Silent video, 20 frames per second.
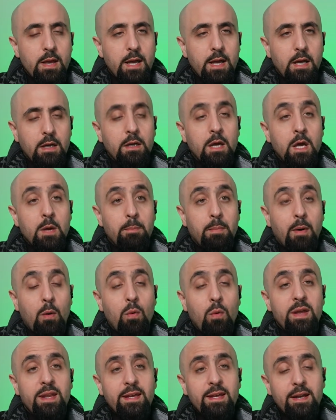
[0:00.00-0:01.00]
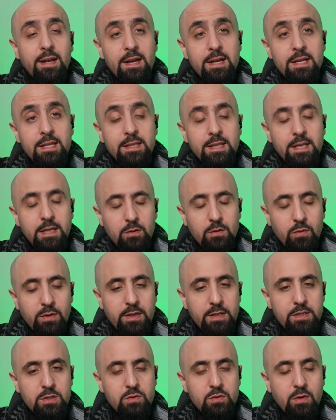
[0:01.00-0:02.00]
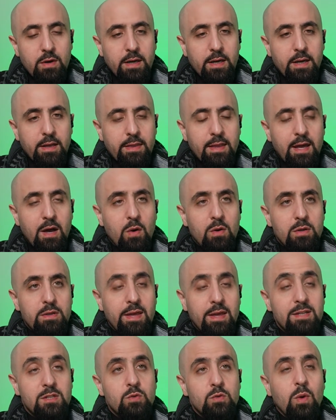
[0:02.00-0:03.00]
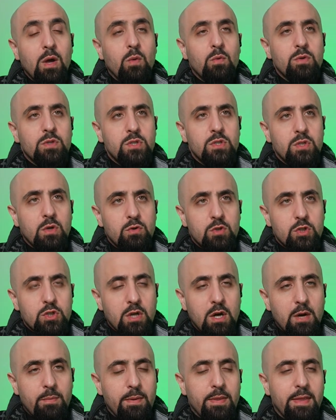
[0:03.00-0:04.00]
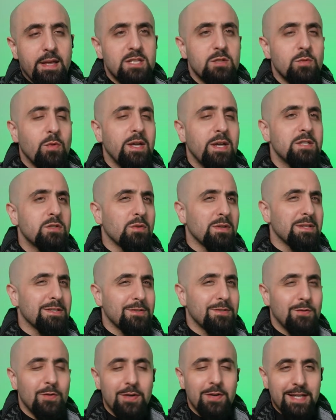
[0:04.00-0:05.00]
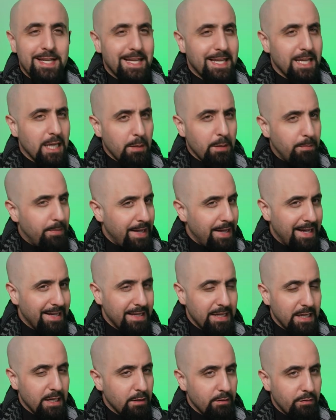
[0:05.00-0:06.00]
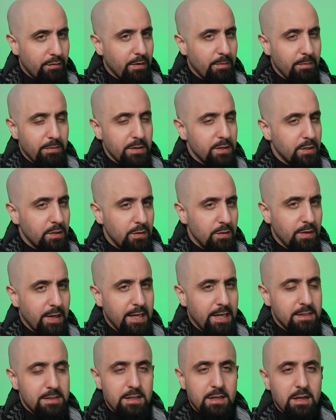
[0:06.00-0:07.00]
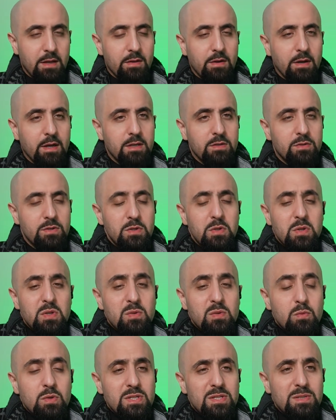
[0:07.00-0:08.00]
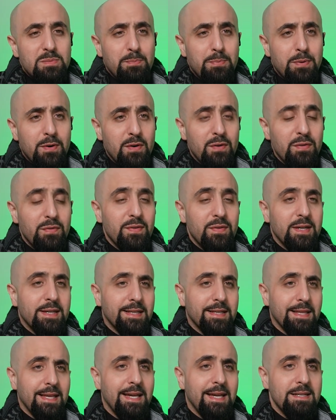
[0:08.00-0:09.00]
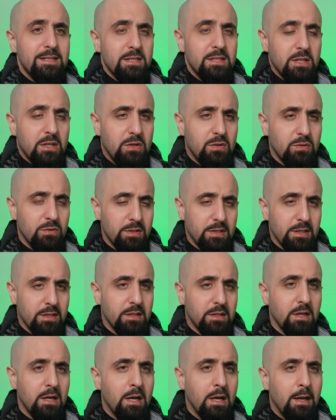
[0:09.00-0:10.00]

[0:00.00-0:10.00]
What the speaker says: But what Iran did with the strike, and that's why it was so sharp, and that's why Israel's not getting a backing from the U.S. and other countries. It was perfectly executed.